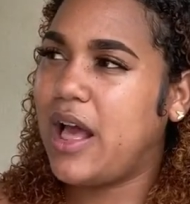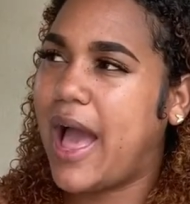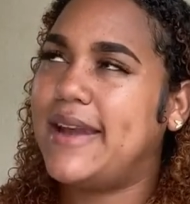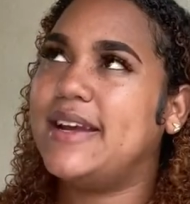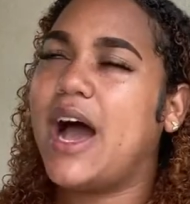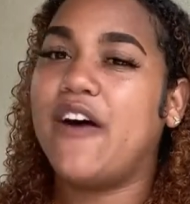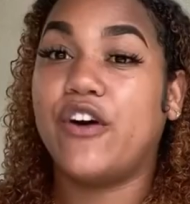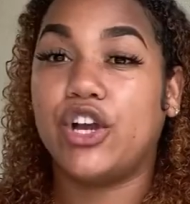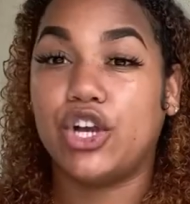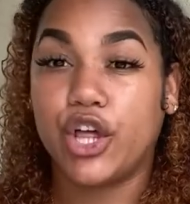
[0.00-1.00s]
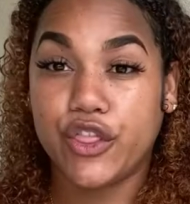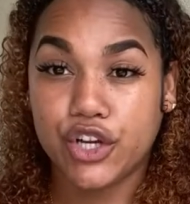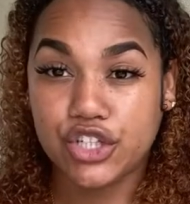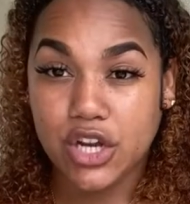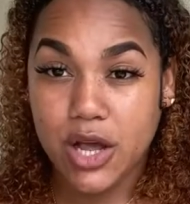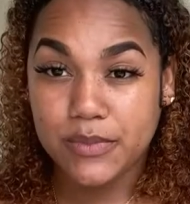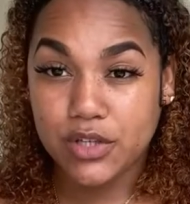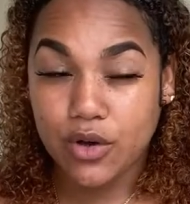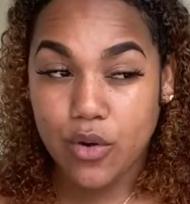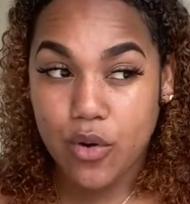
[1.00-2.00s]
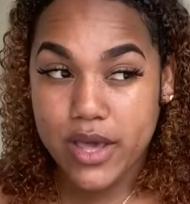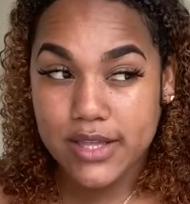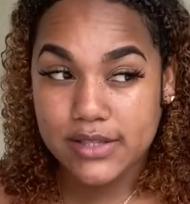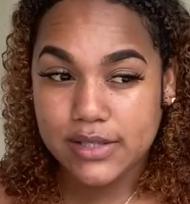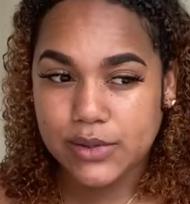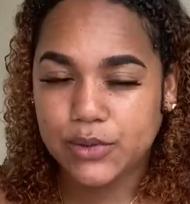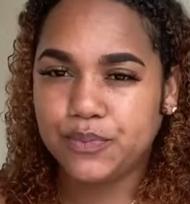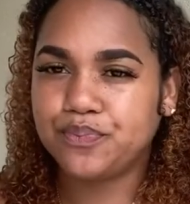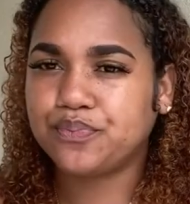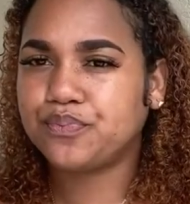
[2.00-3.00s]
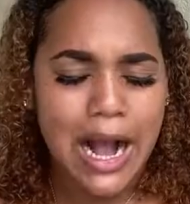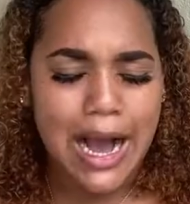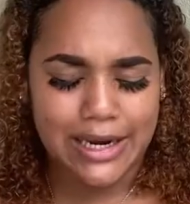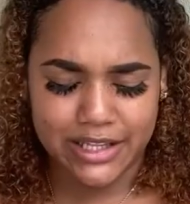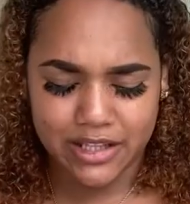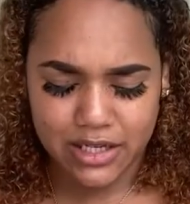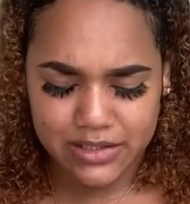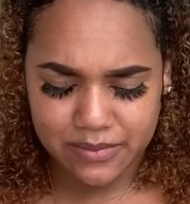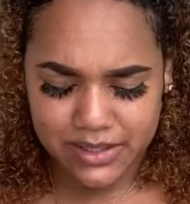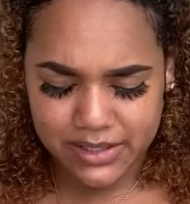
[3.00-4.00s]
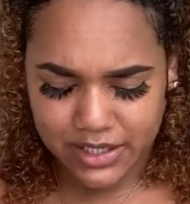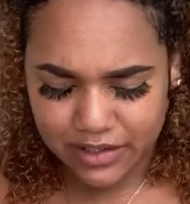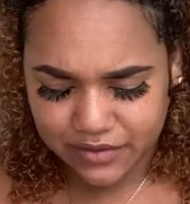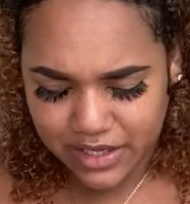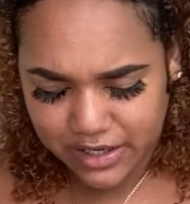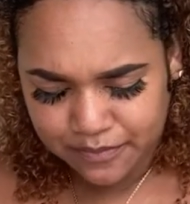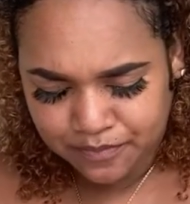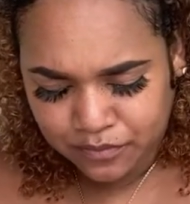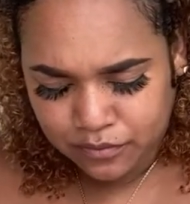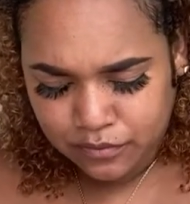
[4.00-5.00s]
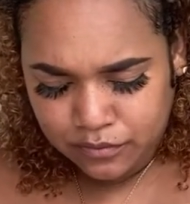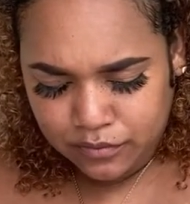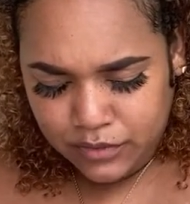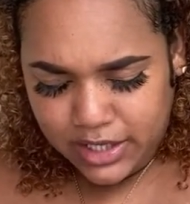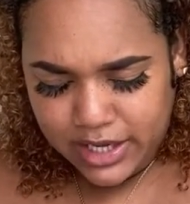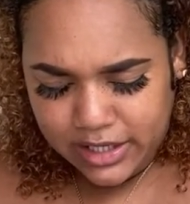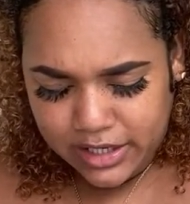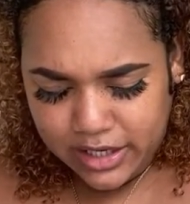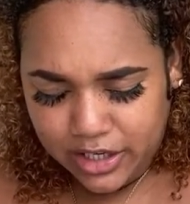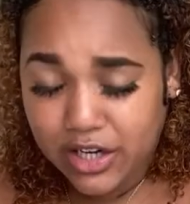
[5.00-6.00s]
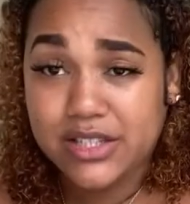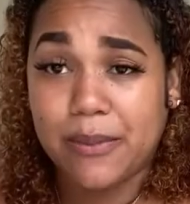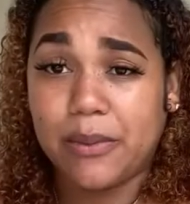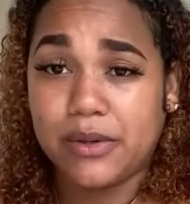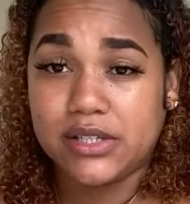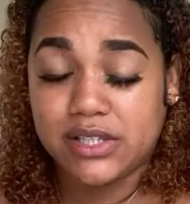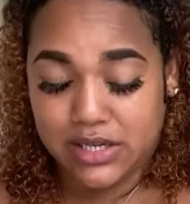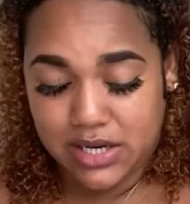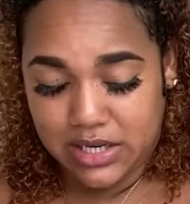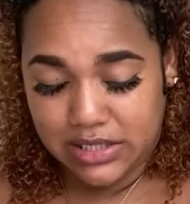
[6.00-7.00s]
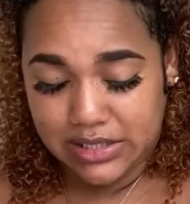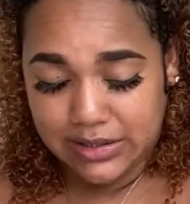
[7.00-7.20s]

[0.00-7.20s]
I didn't have another job to go into. And I thought to myself that, Kaylee, you're the type of person that needs